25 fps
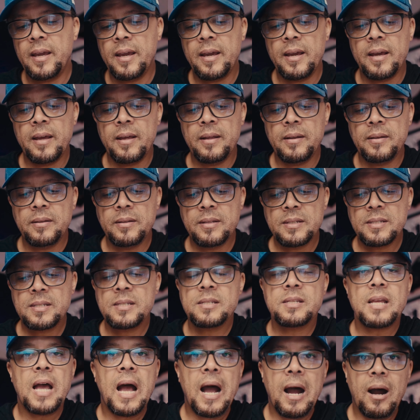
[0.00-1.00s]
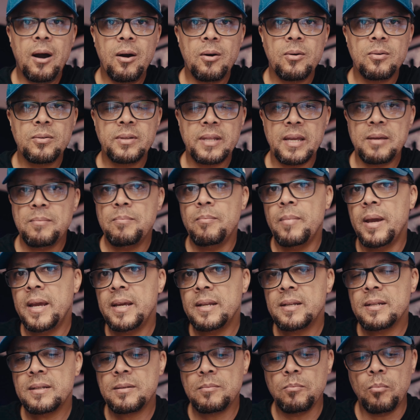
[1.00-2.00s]
and this is how they
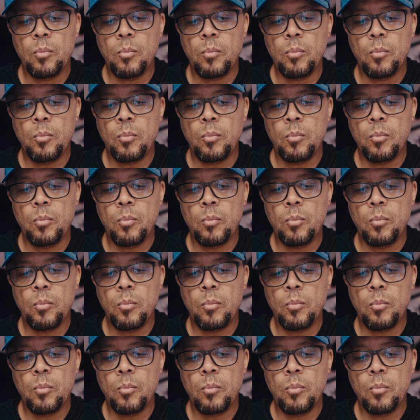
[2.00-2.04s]
made it